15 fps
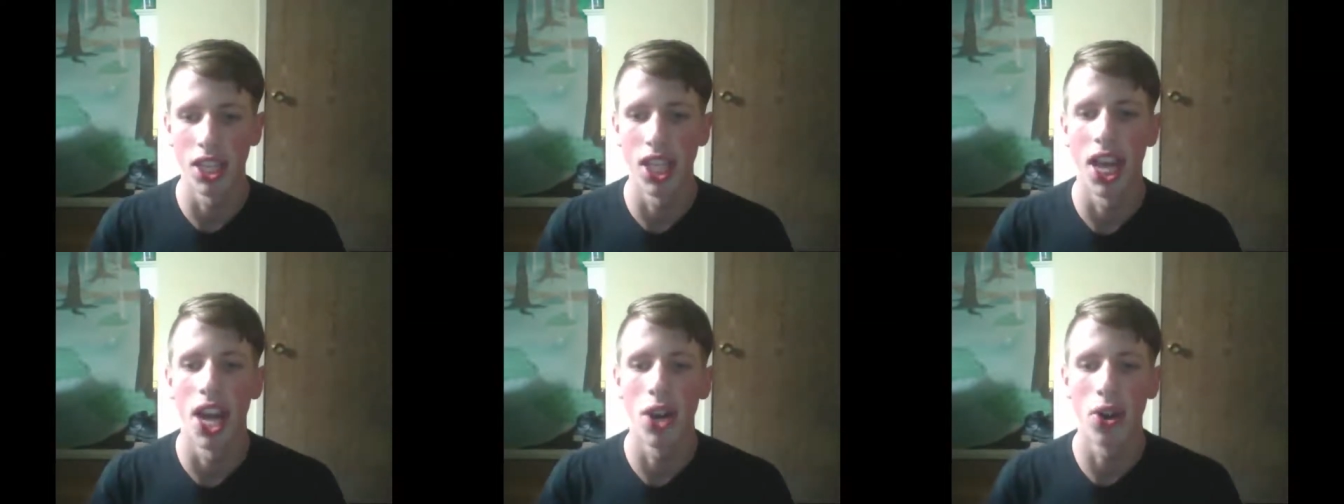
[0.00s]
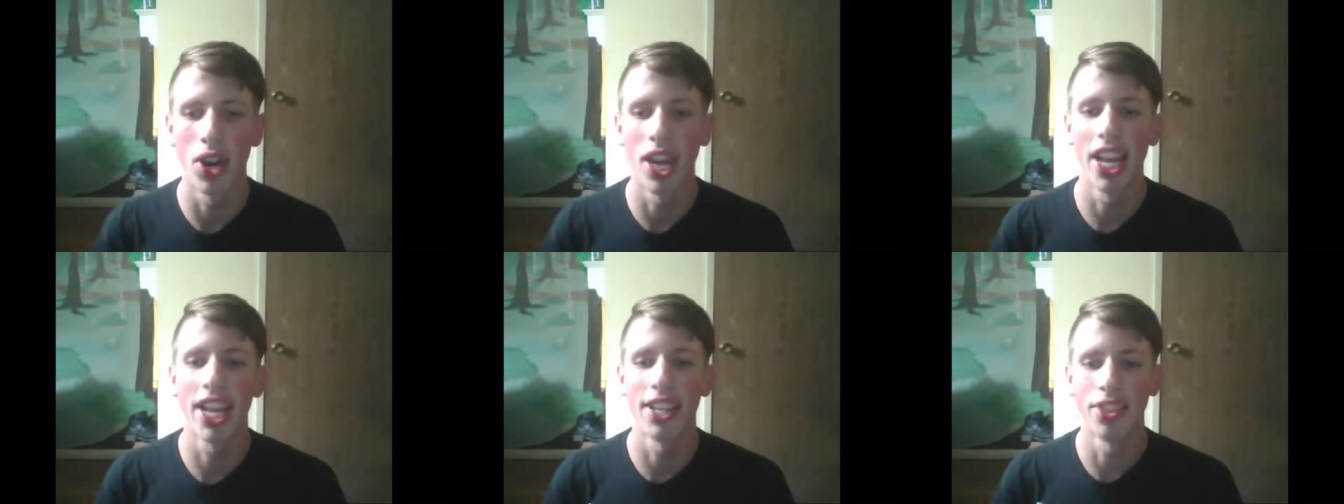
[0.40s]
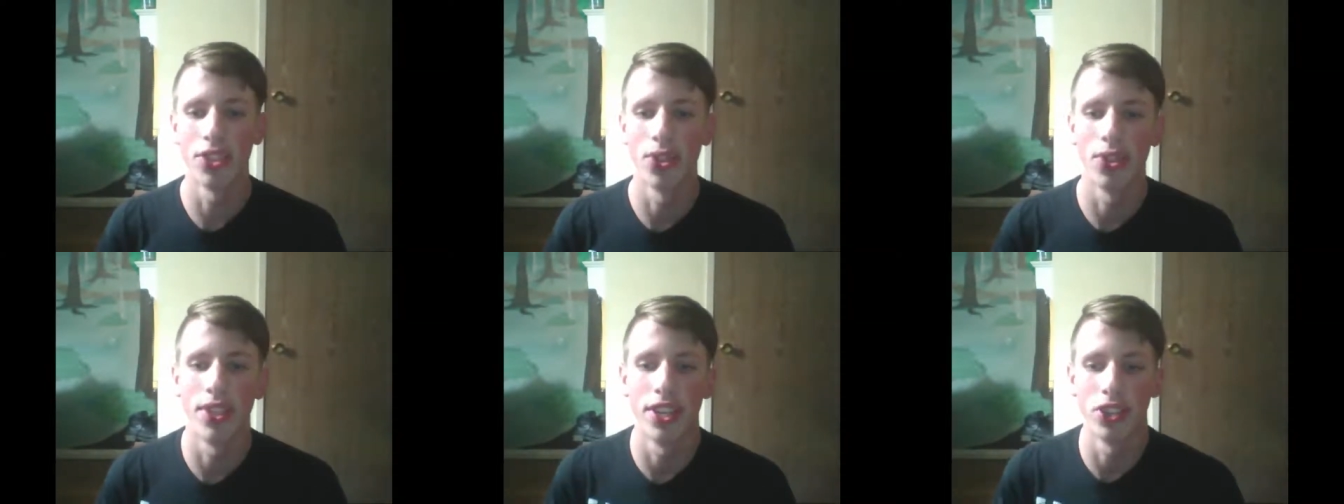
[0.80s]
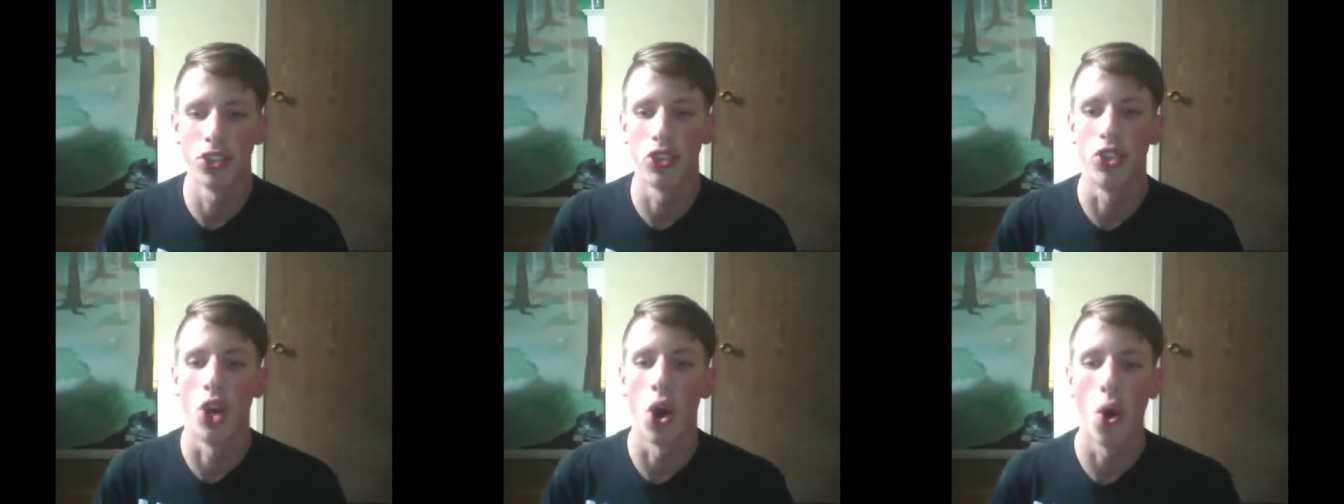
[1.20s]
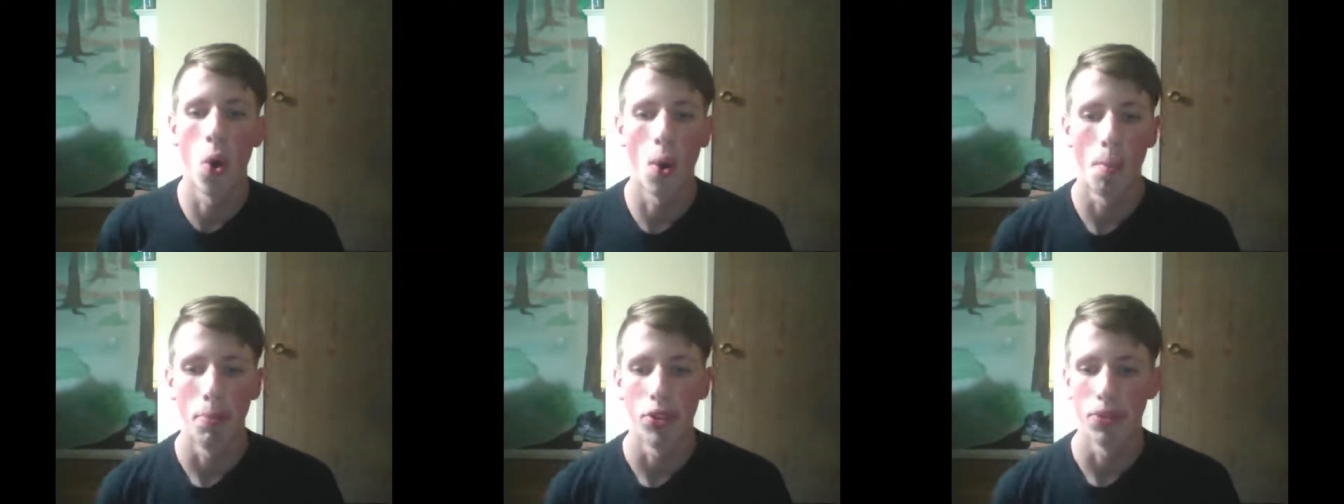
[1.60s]
I already answered this,
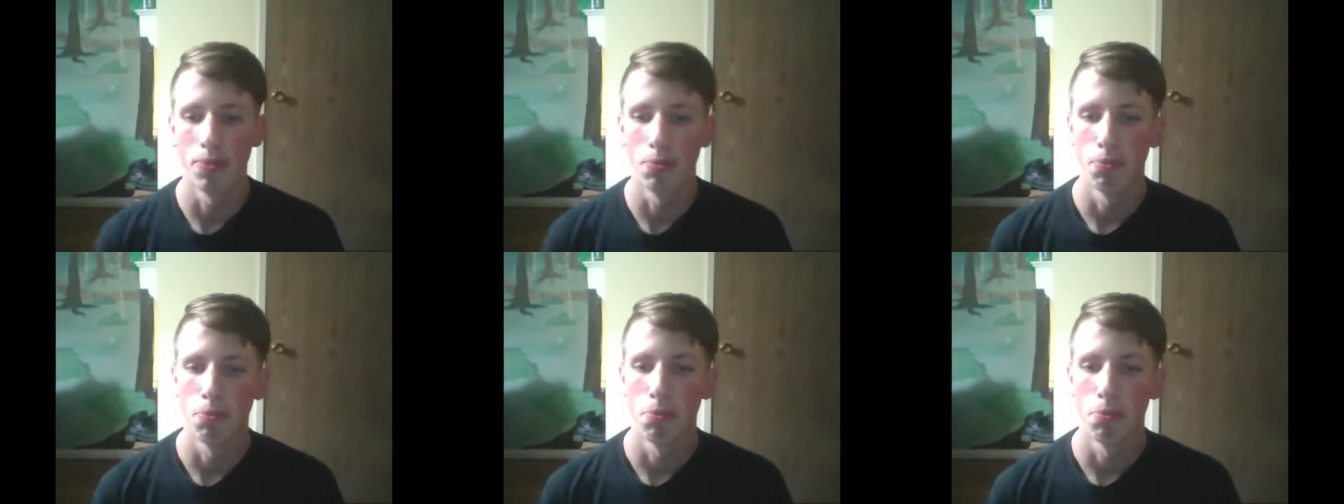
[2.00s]
so just